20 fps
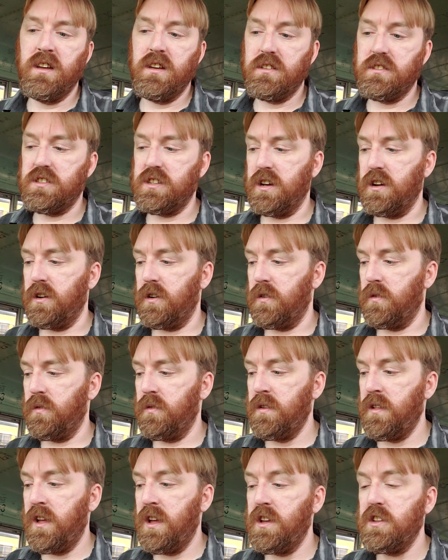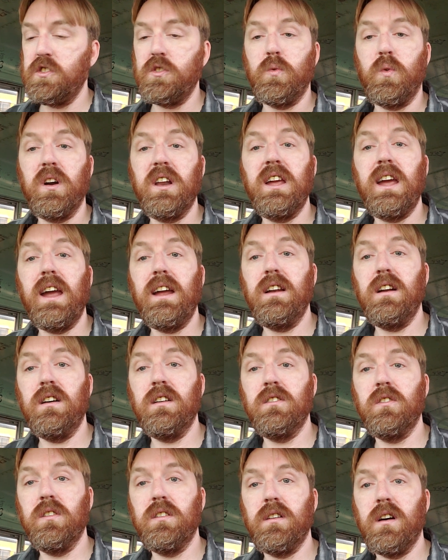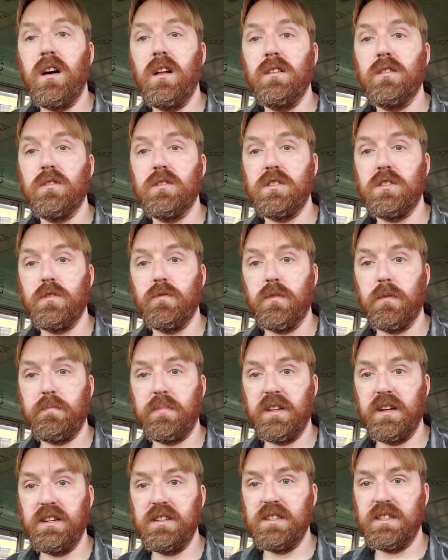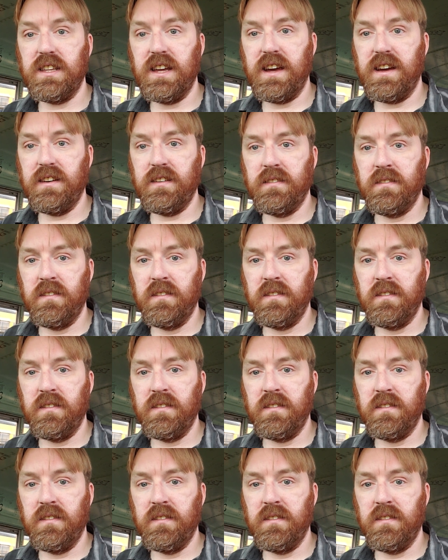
So $2,800 to replace that.